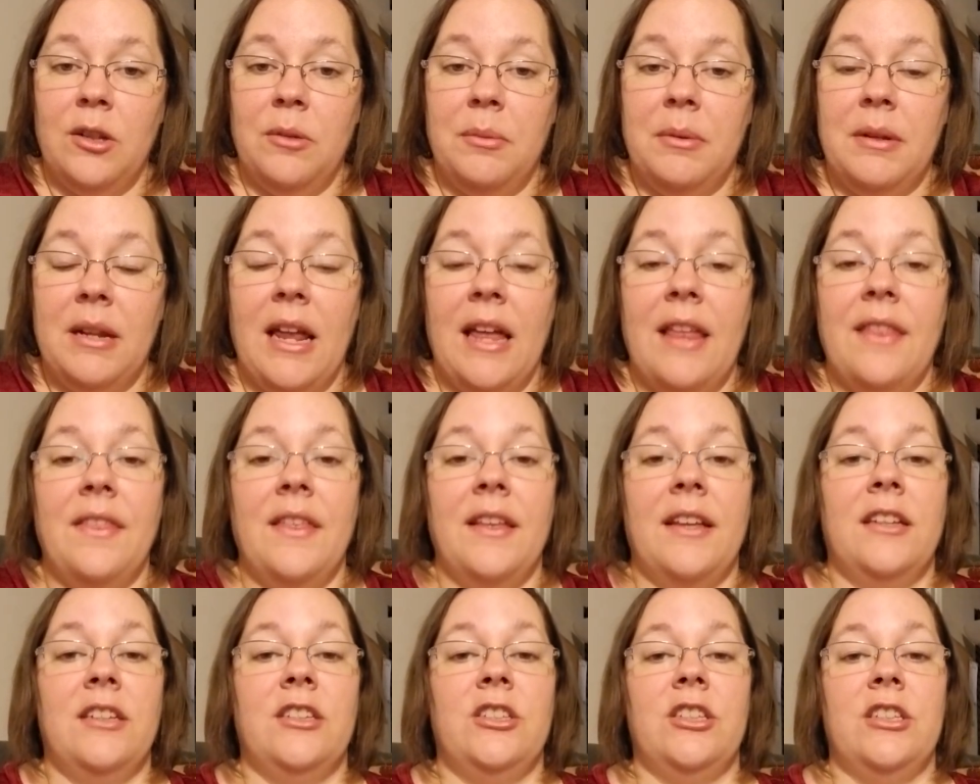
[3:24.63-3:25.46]
but I
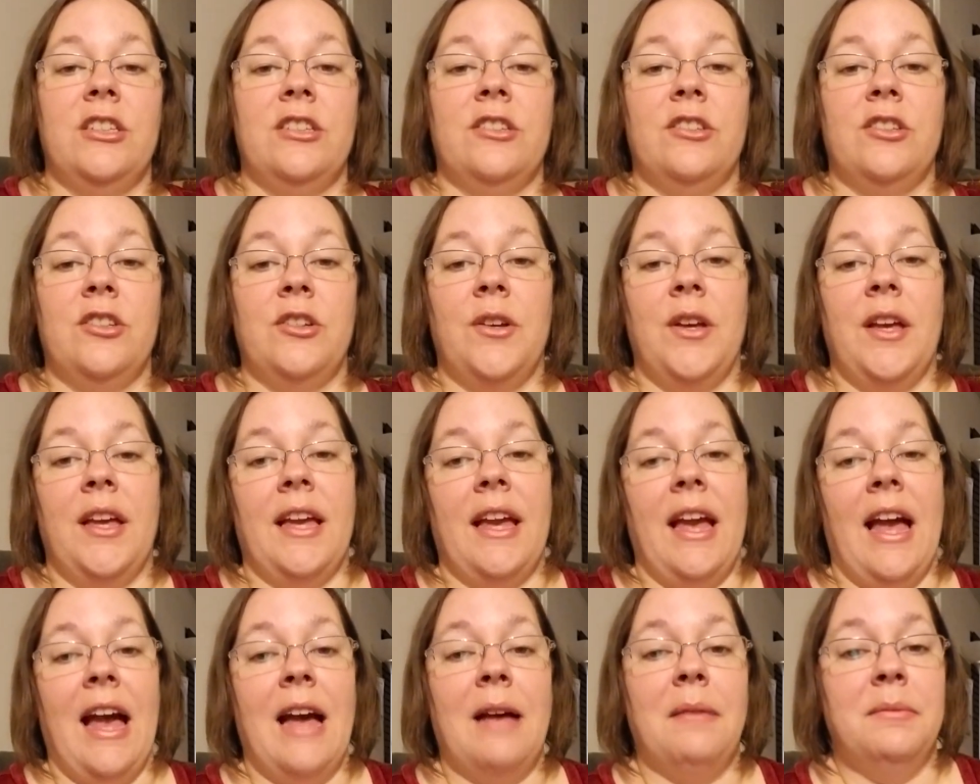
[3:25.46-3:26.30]
think she's doing
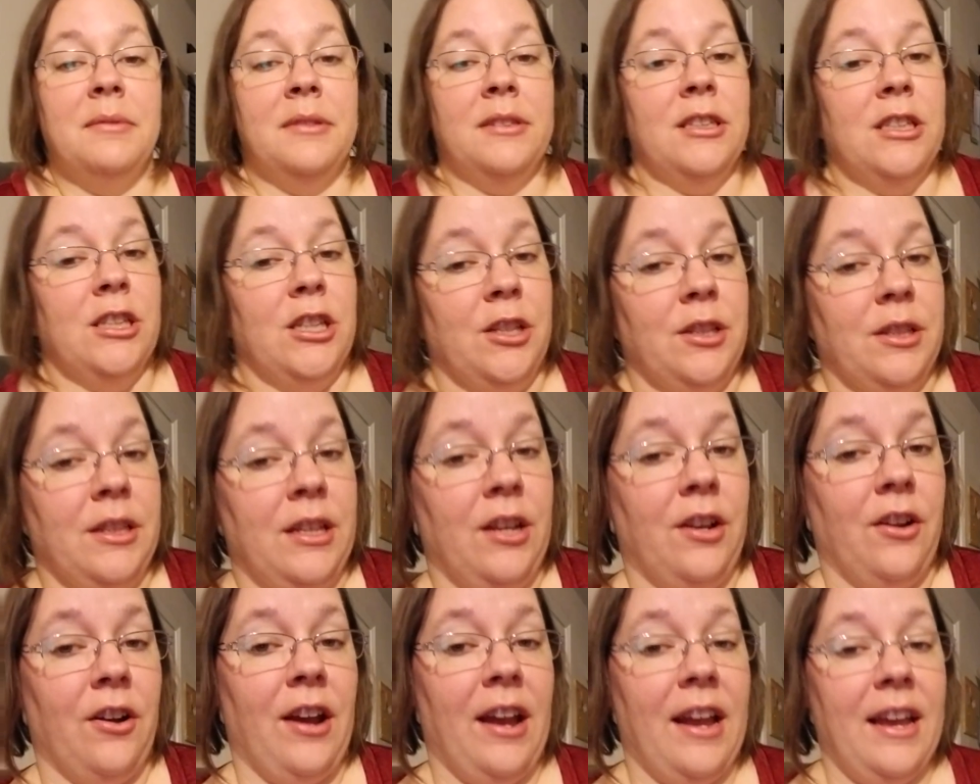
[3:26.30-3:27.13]
absolutely
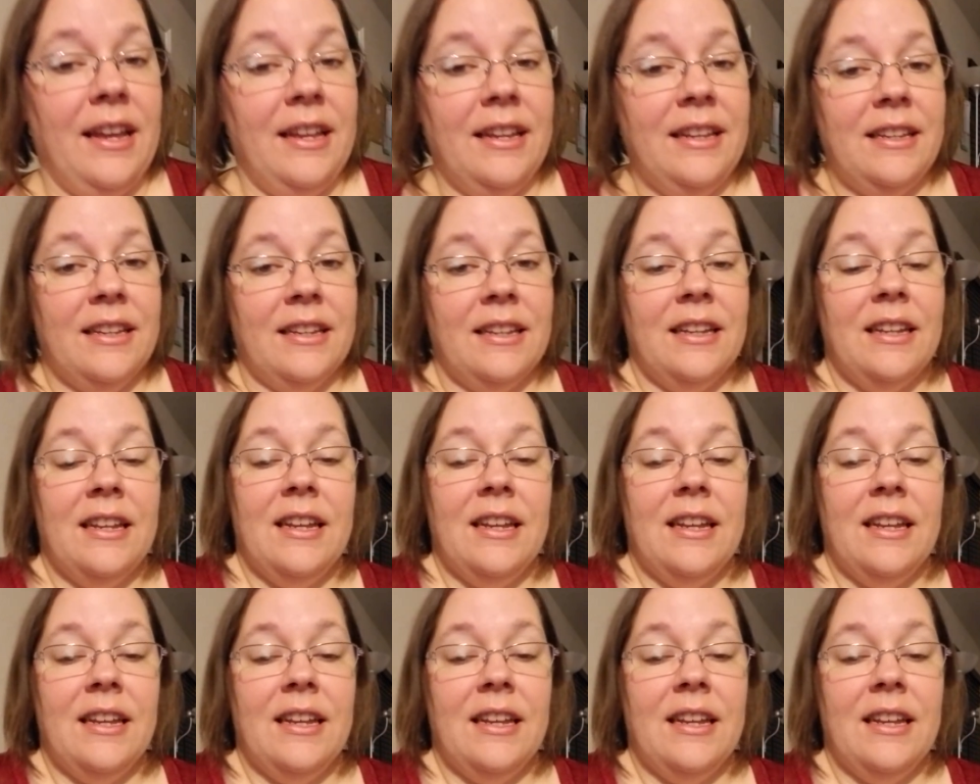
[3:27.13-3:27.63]
great.